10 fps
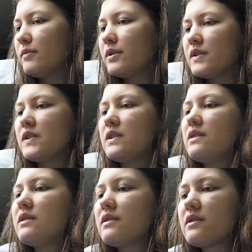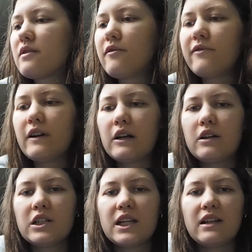But so
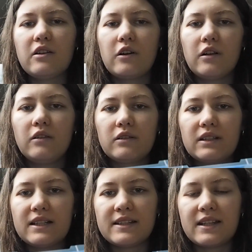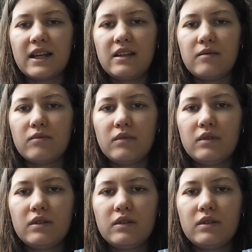far they all look the same.